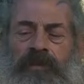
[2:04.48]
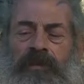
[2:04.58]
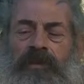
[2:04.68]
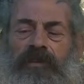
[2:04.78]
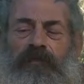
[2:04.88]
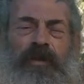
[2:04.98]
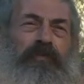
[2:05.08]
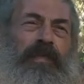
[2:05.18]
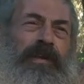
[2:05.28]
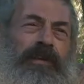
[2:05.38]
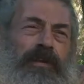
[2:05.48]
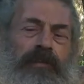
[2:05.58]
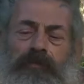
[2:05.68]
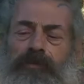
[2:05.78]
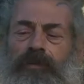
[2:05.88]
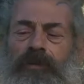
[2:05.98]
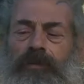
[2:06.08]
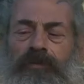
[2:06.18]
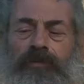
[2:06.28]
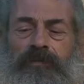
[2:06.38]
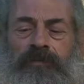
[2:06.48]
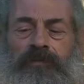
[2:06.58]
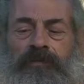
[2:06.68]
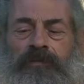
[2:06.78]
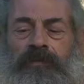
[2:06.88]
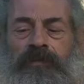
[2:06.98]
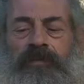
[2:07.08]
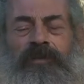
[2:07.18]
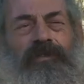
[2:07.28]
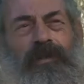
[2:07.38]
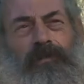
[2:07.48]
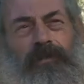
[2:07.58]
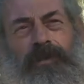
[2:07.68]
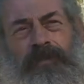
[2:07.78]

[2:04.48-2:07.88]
There have been many names for God, and that's only right.